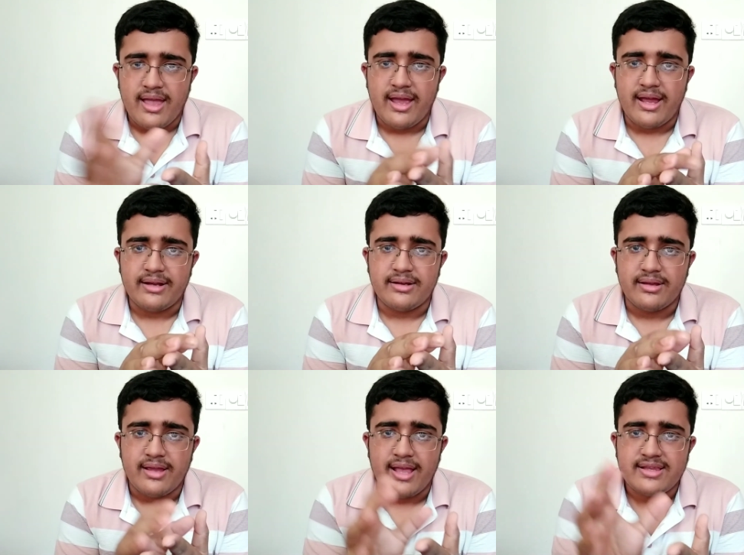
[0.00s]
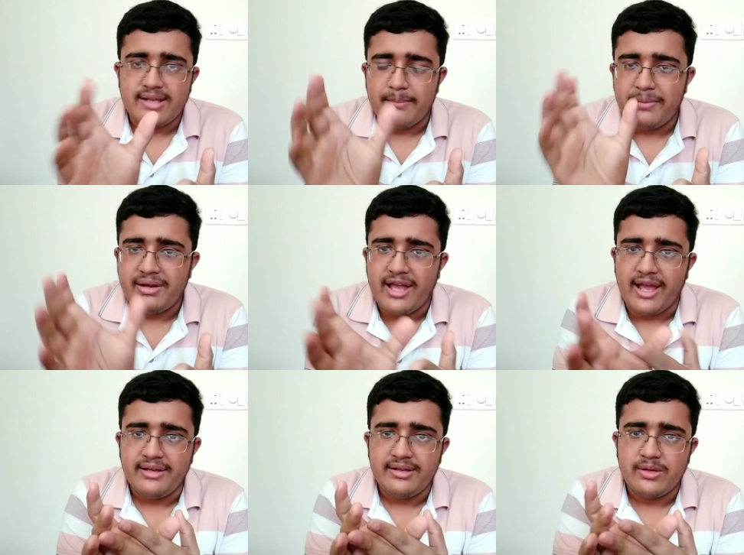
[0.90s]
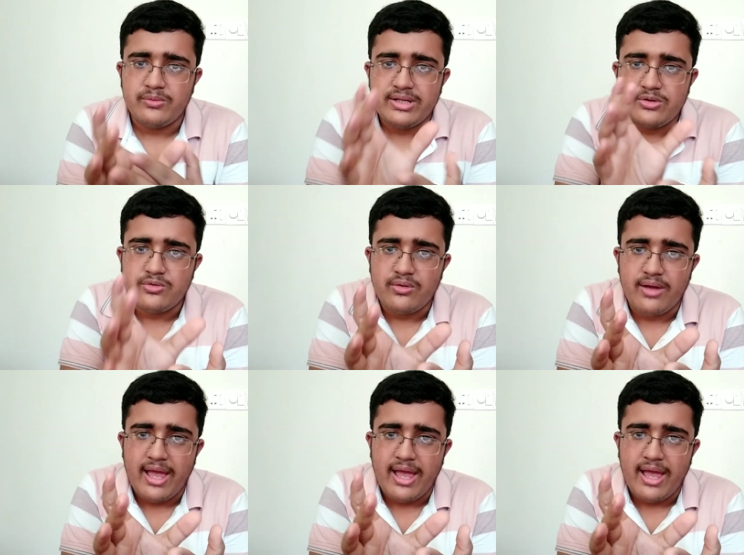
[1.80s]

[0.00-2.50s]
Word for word: and as a number 9 you need to